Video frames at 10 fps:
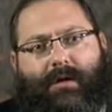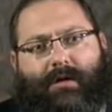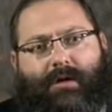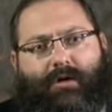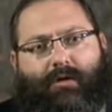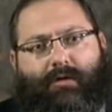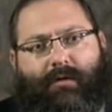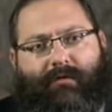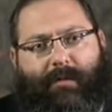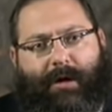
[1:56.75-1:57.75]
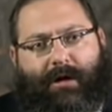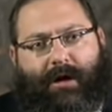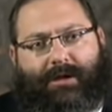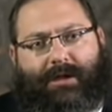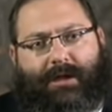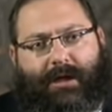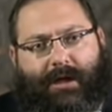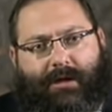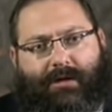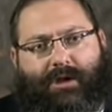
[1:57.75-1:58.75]
the daughter of Rabbi Yossi and
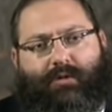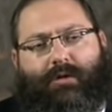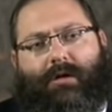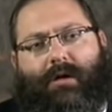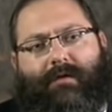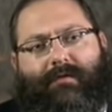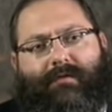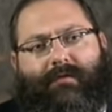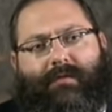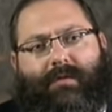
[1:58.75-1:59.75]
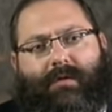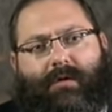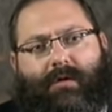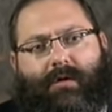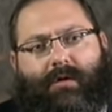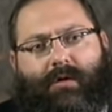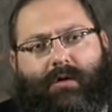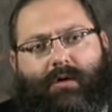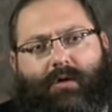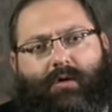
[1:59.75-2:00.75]
Hindel Swerdlov,
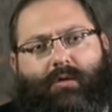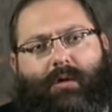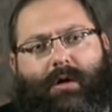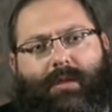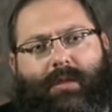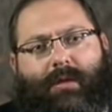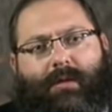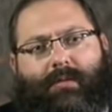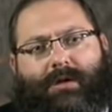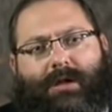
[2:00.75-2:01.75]
who was